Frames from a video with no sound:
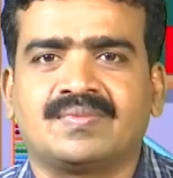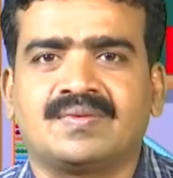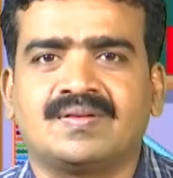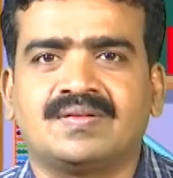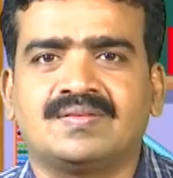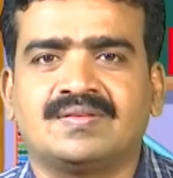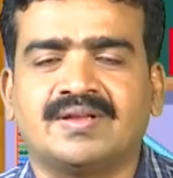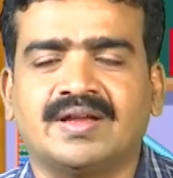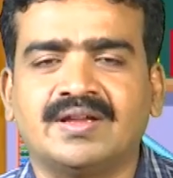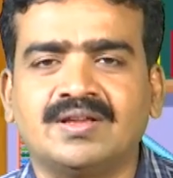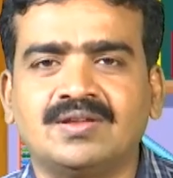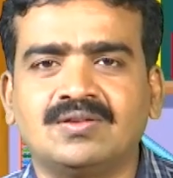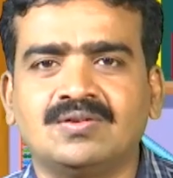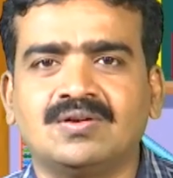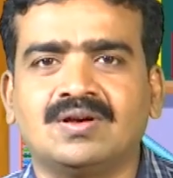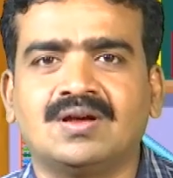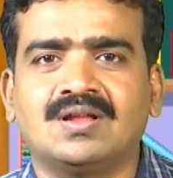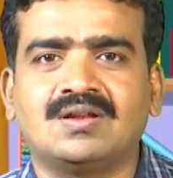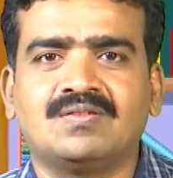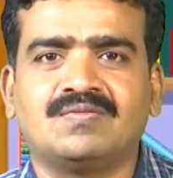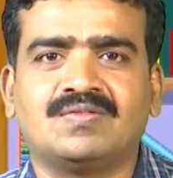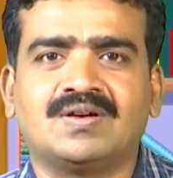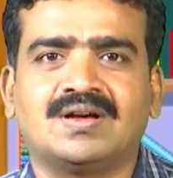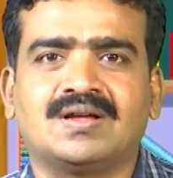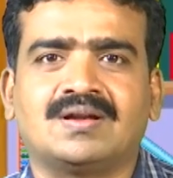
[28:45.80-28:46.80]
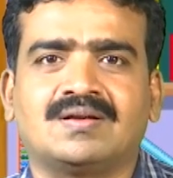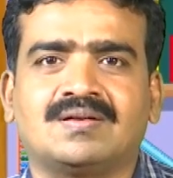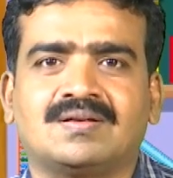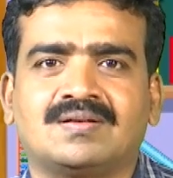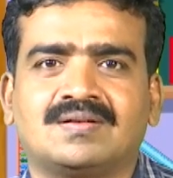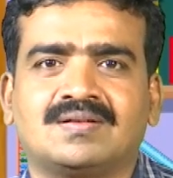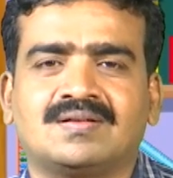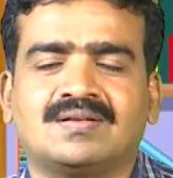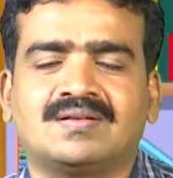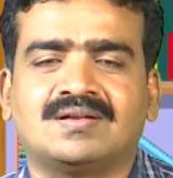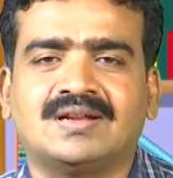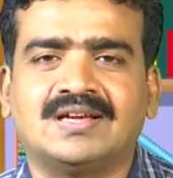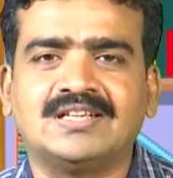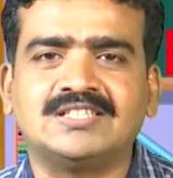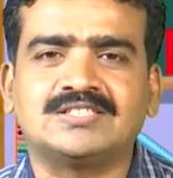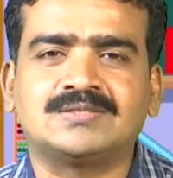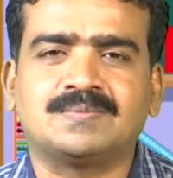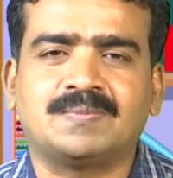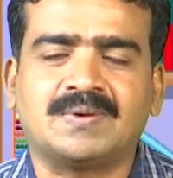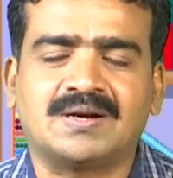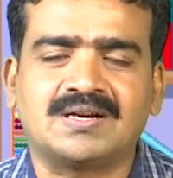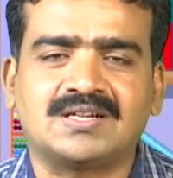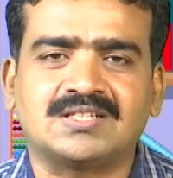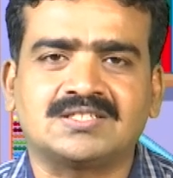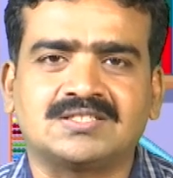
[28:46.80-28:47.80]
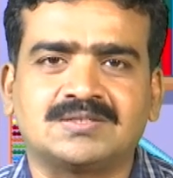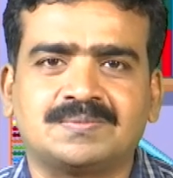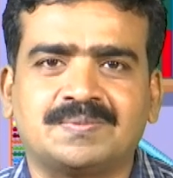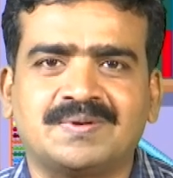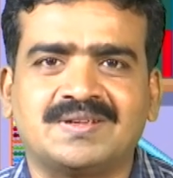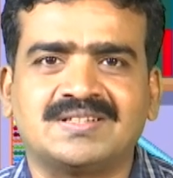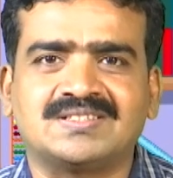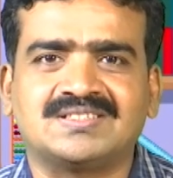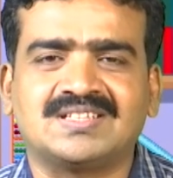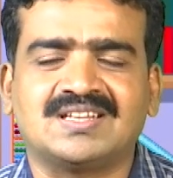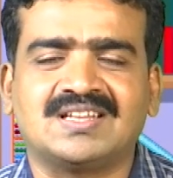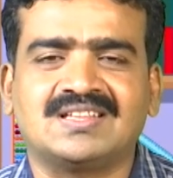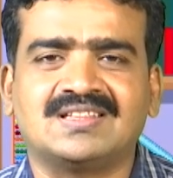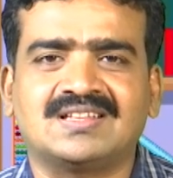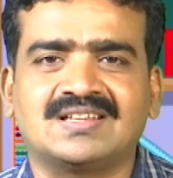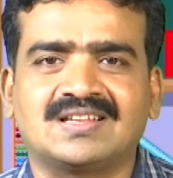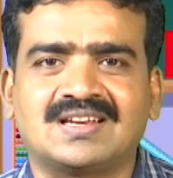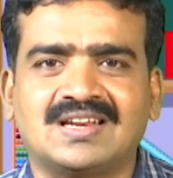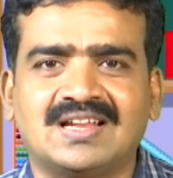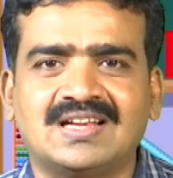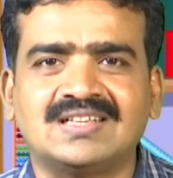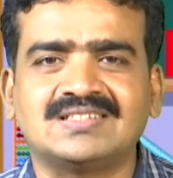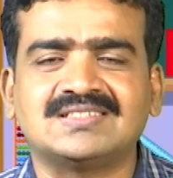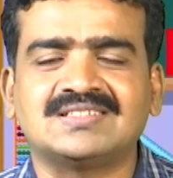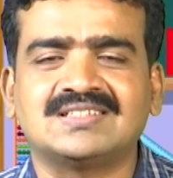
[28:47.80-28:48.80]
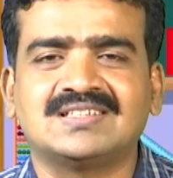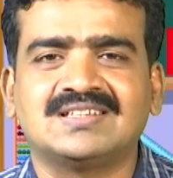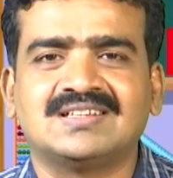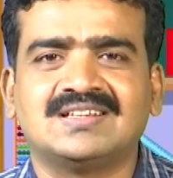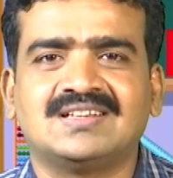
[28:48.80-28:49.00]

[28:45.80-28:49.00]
Thank you all for nice participation in the class.